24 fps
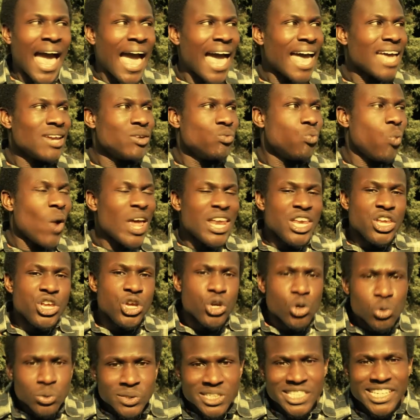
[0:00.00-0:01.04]
And when
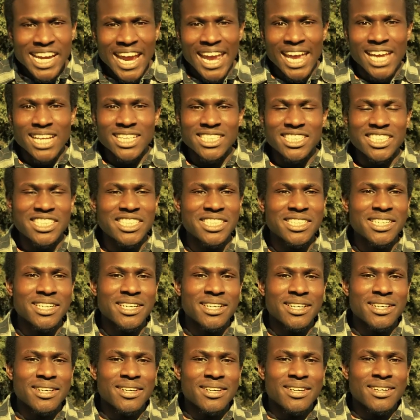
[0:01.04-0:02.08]
you change,
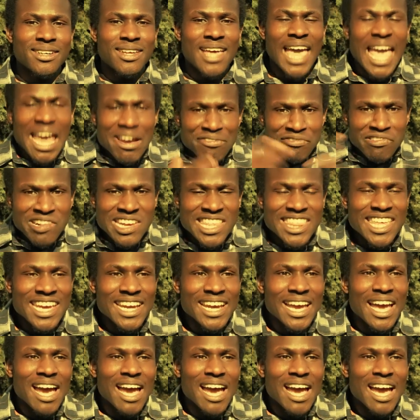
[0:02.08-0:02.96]
everything